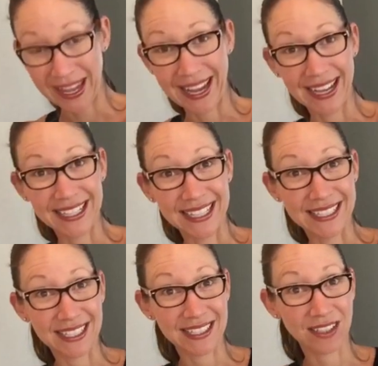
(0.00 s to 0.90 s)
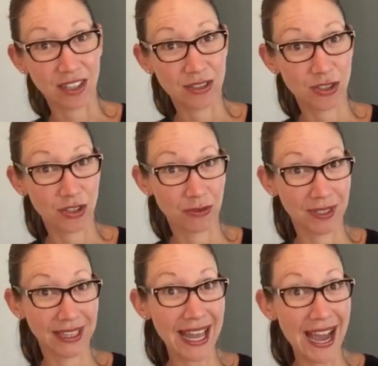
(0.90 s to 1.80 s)
And as it starts to
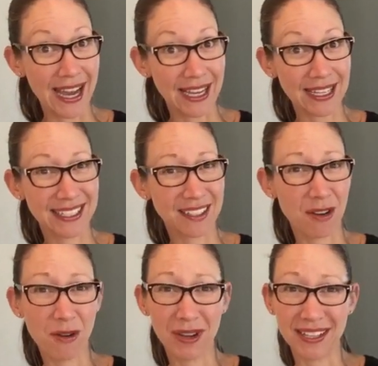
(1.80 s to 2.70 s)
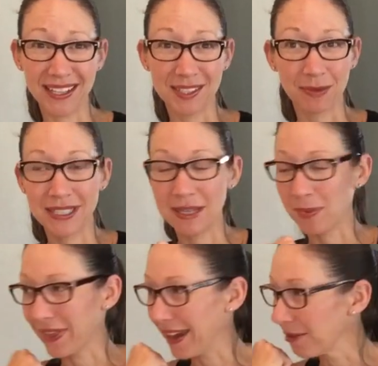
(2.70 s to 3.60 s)
relax, oh, I just went
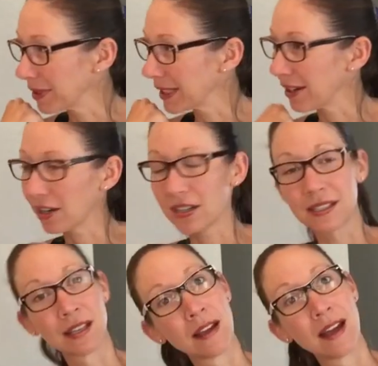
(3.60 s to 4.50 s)
deeper, that really hurts.